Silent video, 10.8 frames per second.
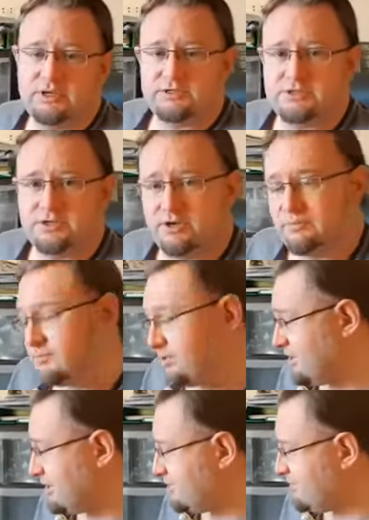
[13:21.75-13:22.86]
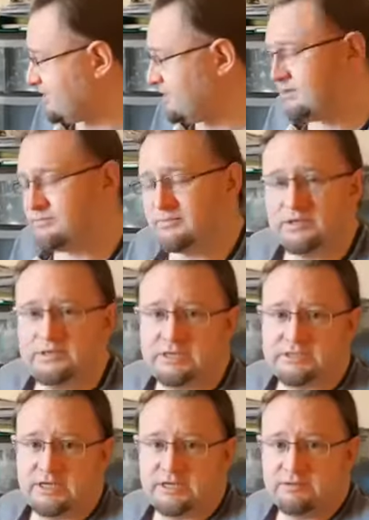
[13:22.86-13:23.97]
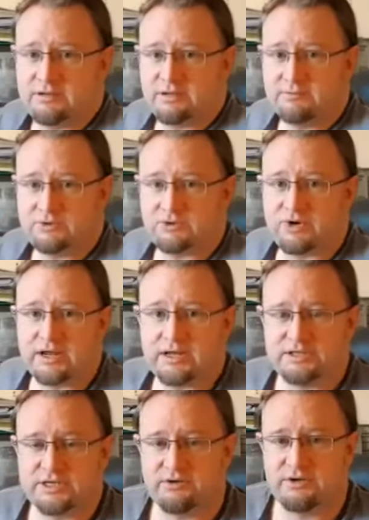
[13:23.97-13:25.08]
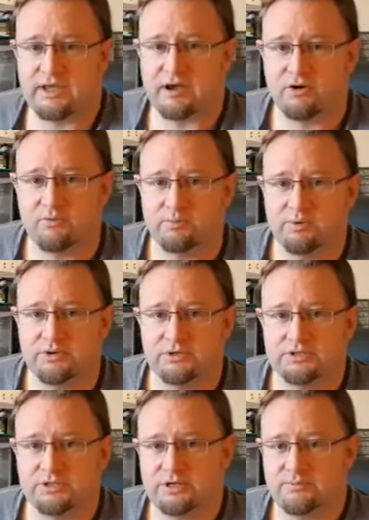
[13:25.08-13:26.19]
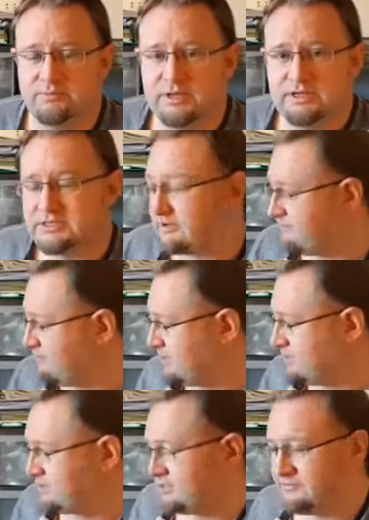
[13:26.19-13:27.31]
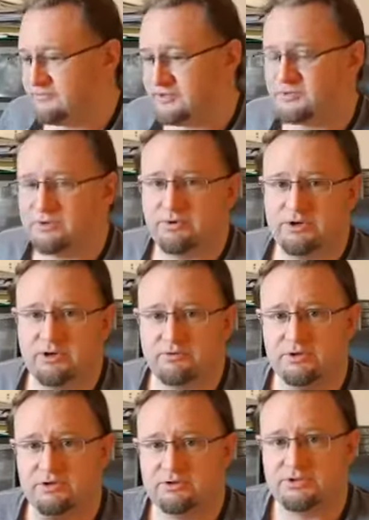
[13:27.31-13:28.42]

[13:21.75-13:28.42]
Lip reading: So, but I say try it, see how you get on. But so for this what I'm going to do, I'm going to